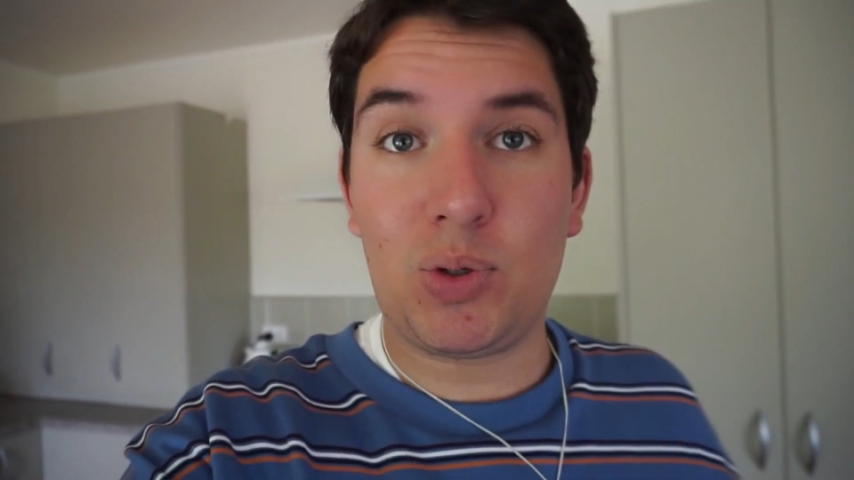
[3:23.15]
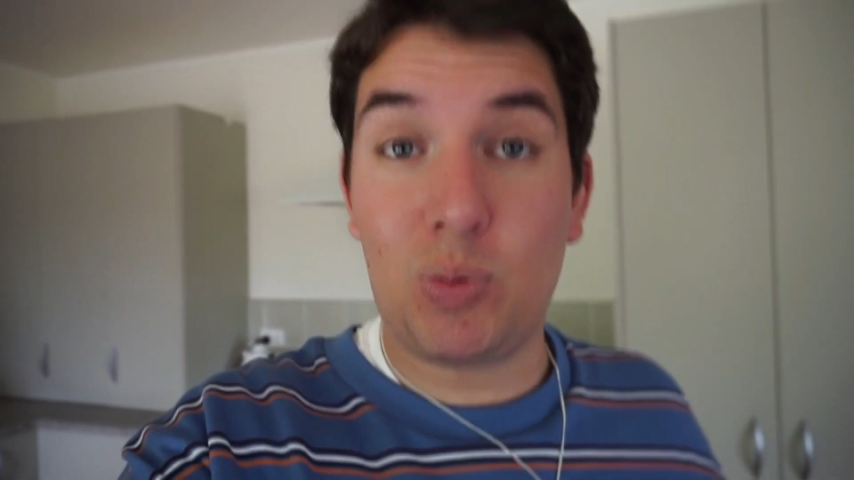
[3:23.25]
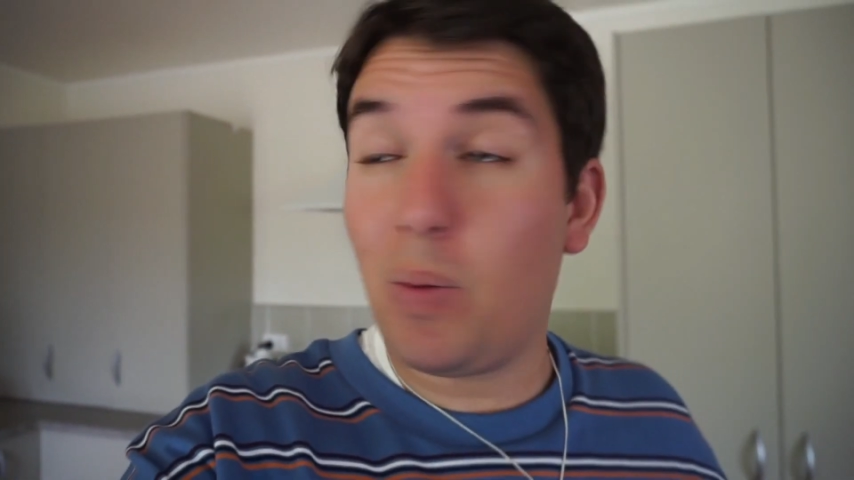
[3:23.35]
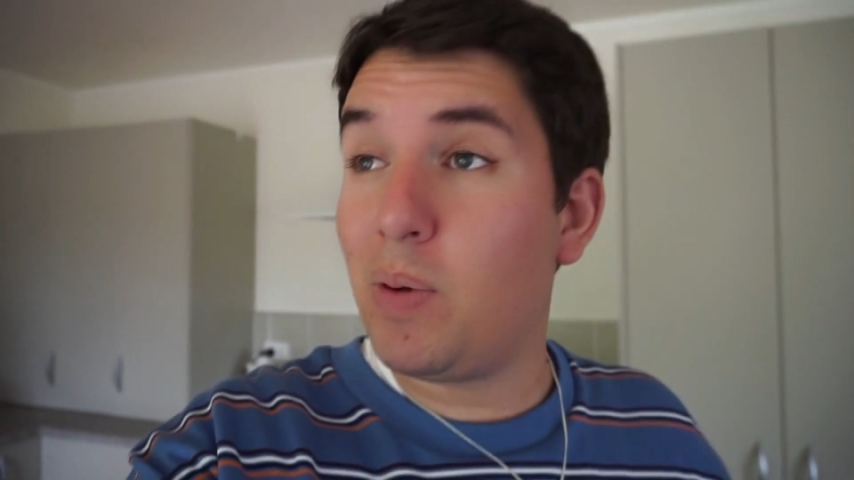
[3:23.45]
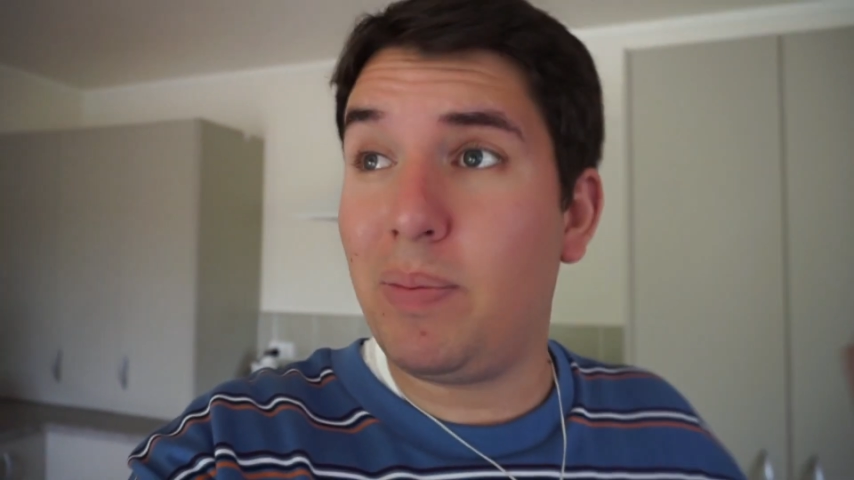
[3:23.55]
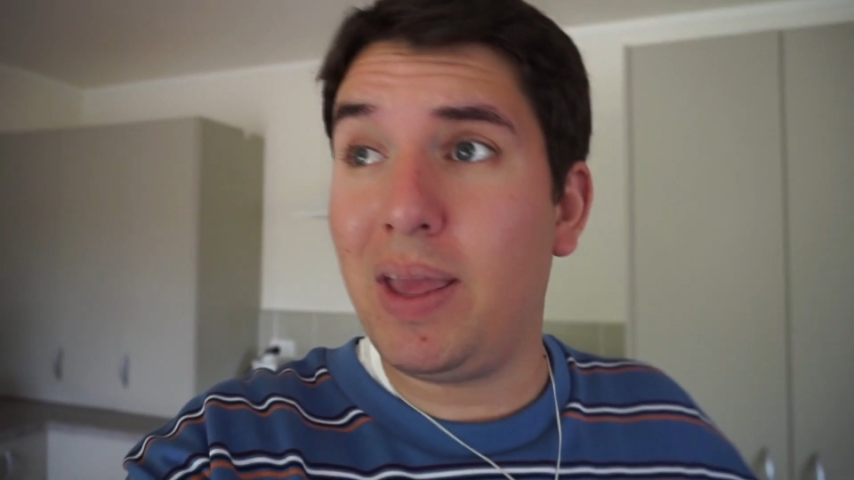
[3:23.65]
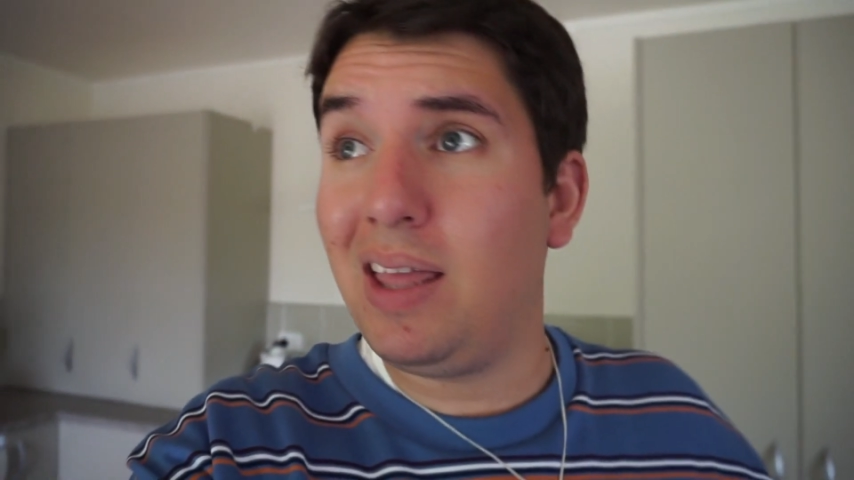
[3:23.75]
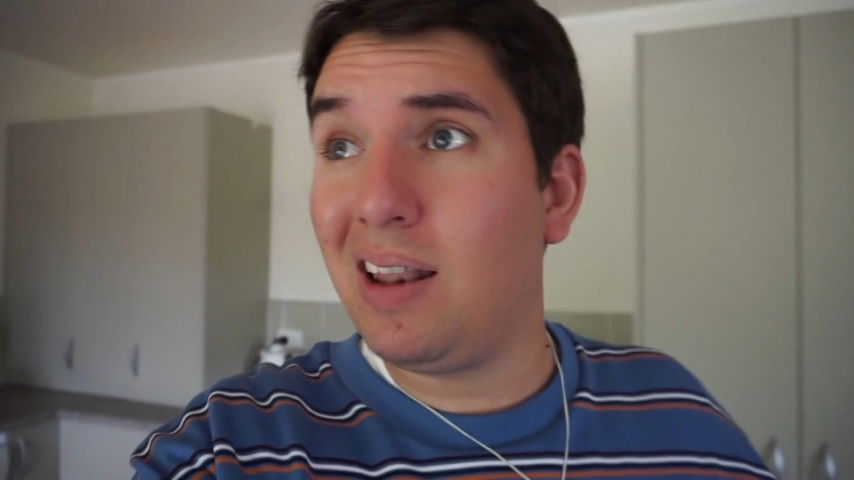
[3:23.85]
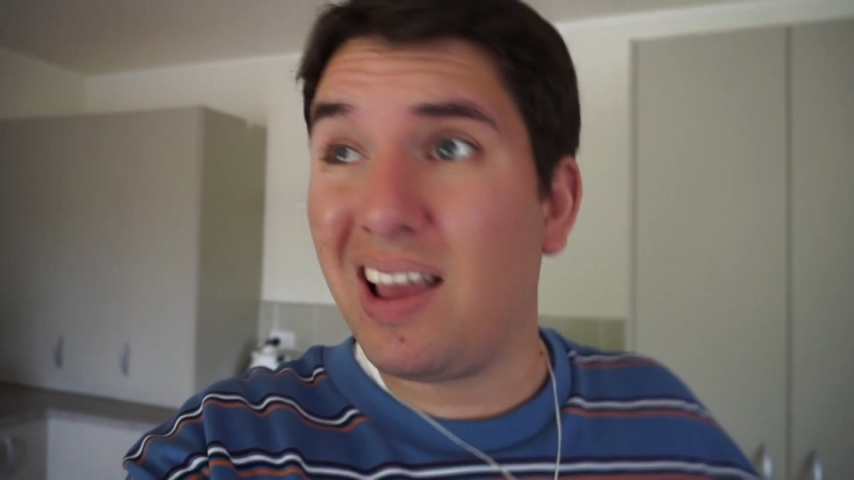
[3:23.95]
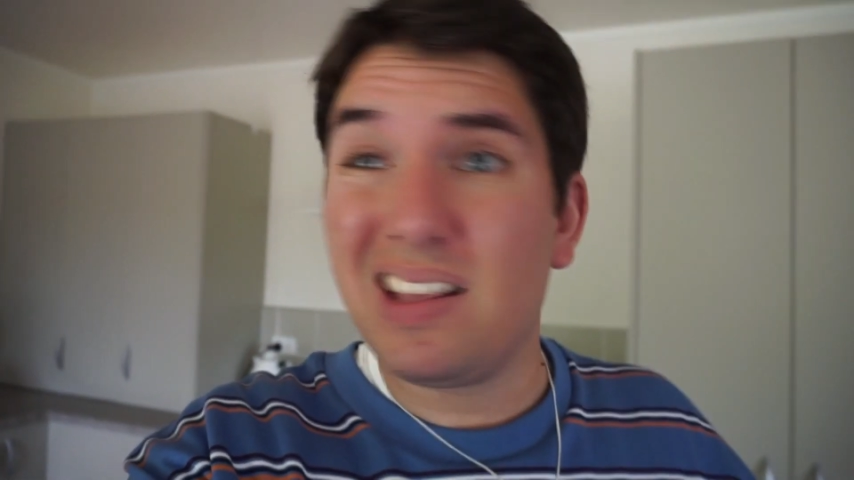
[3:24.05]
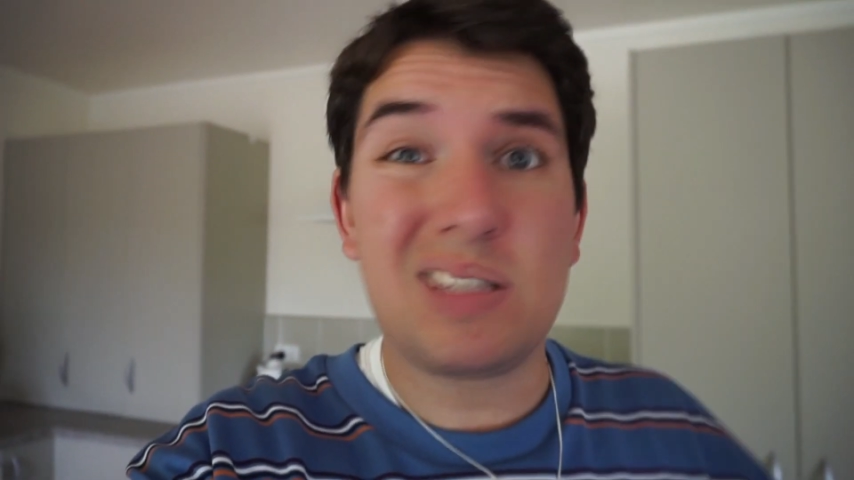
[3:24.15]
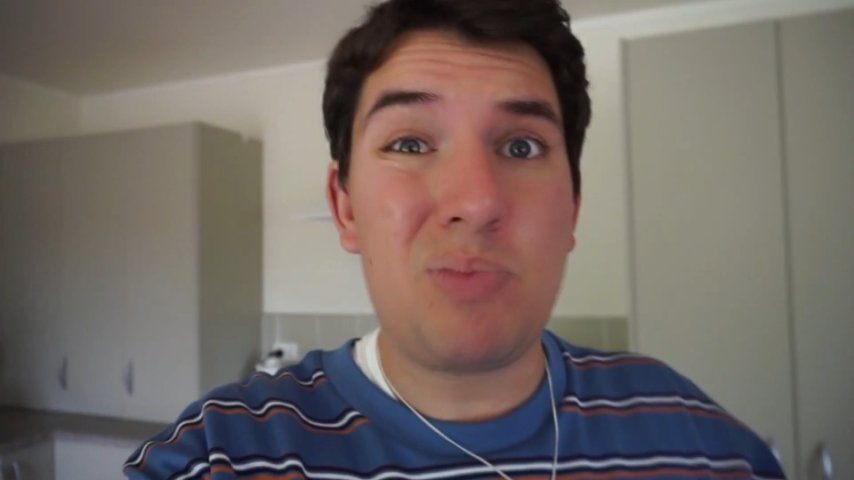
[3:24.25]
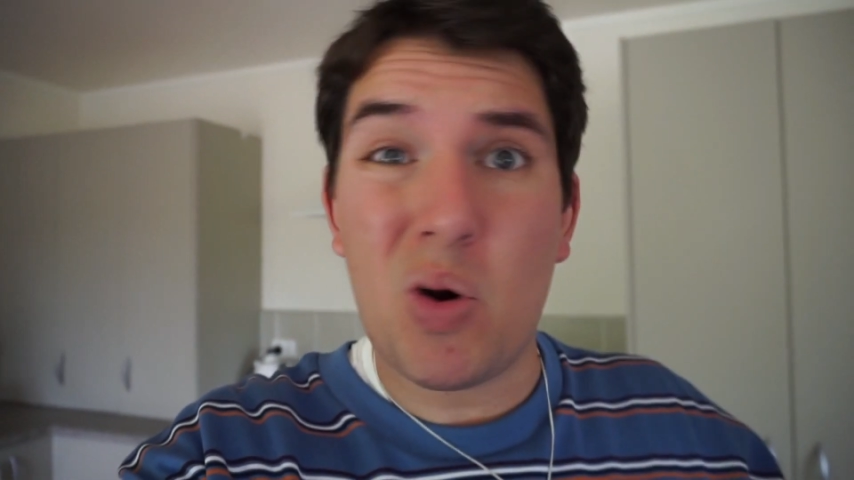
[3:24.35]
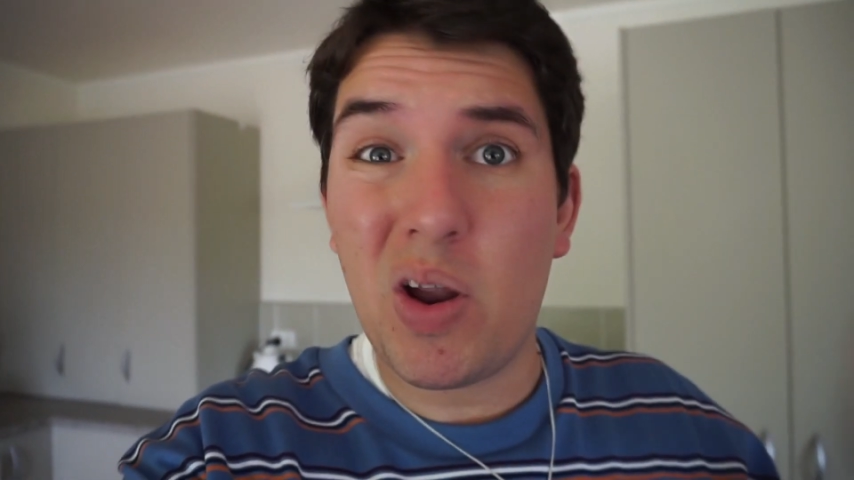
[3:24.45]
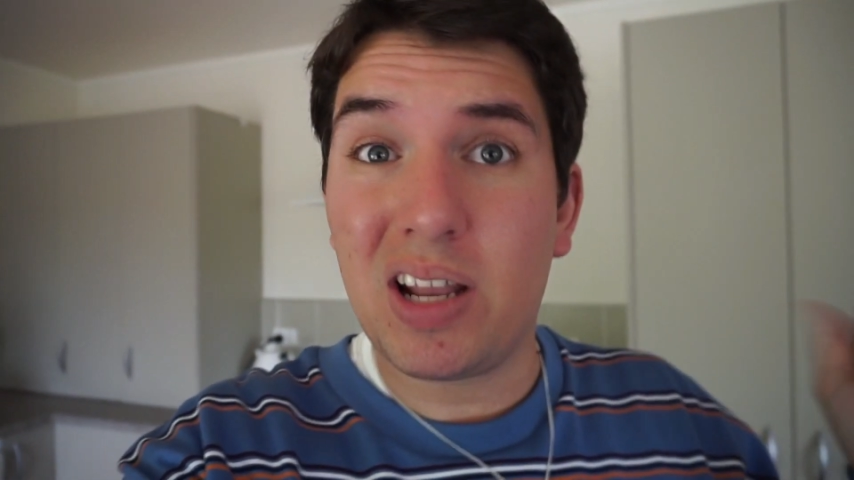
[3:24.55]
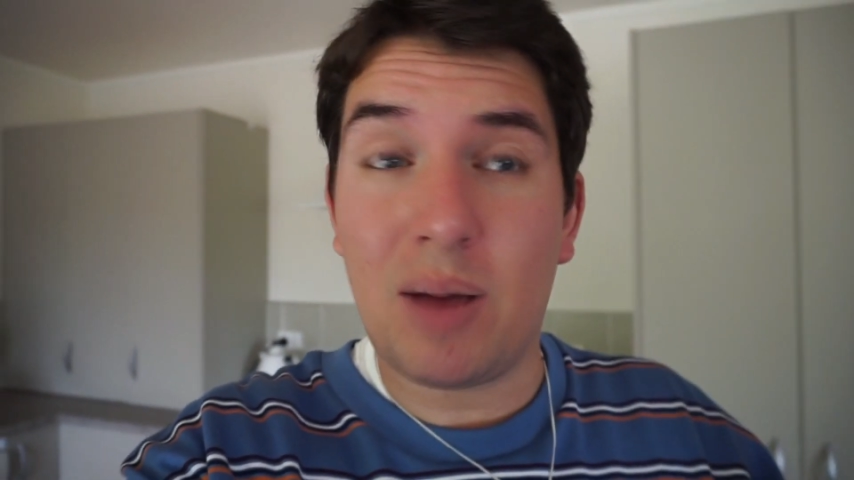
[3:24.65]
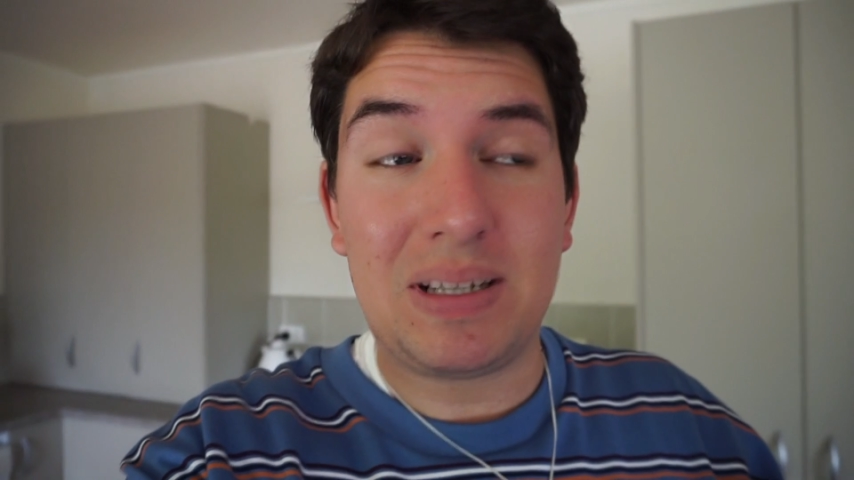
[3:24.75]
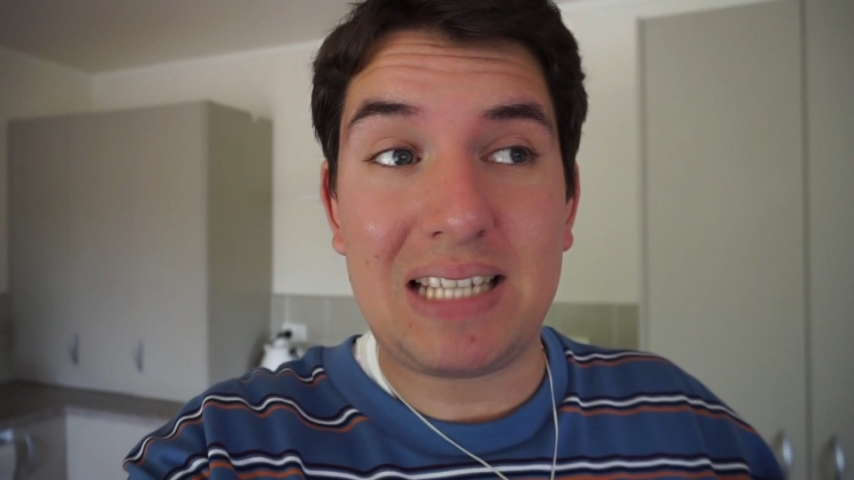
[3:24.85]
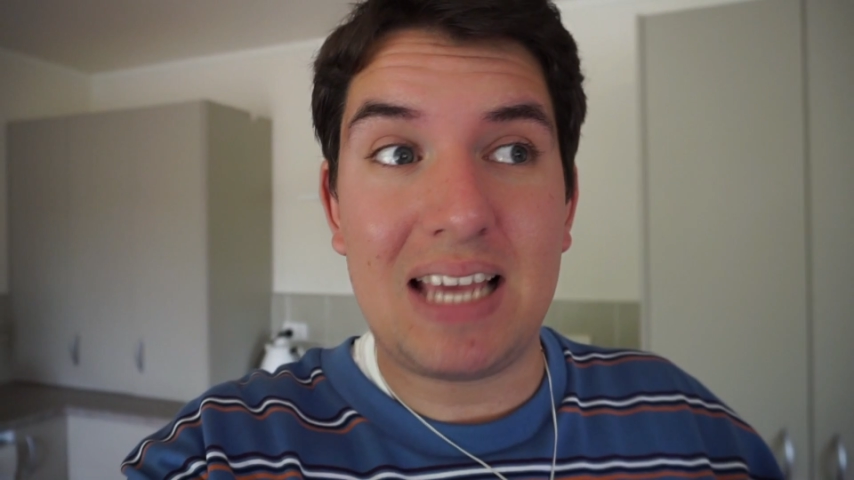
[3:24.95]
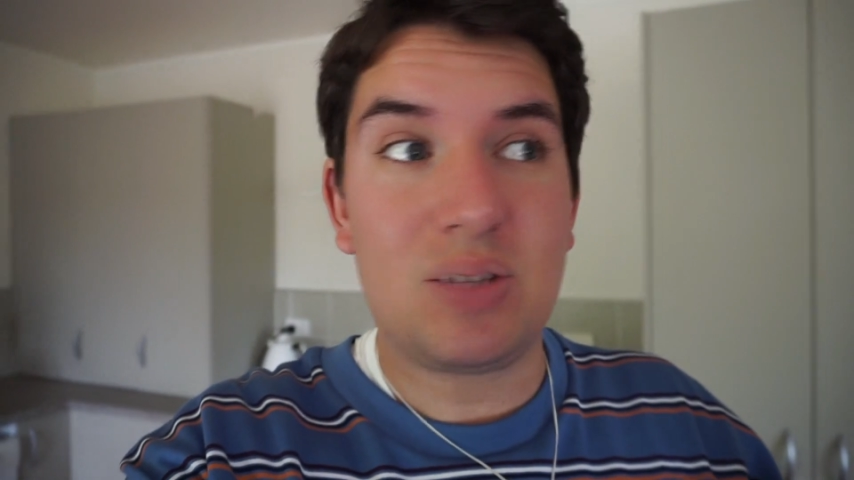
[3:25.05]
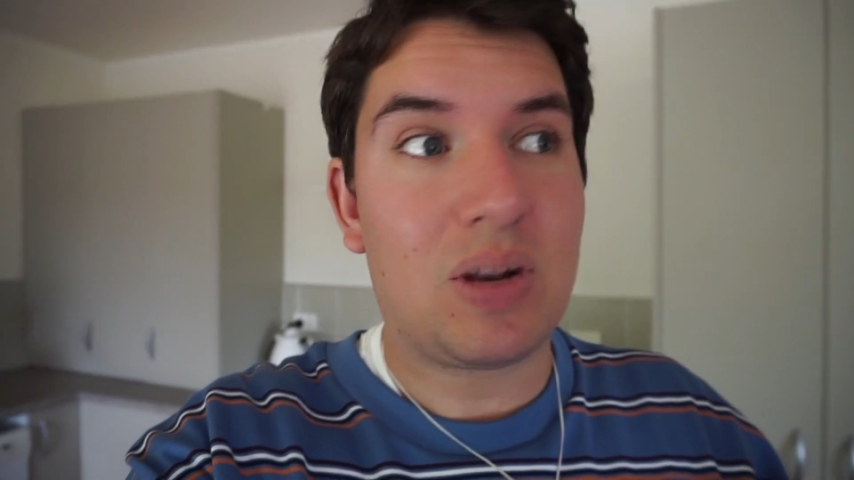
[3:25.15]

which will probably be like tomorrow in a couple of days,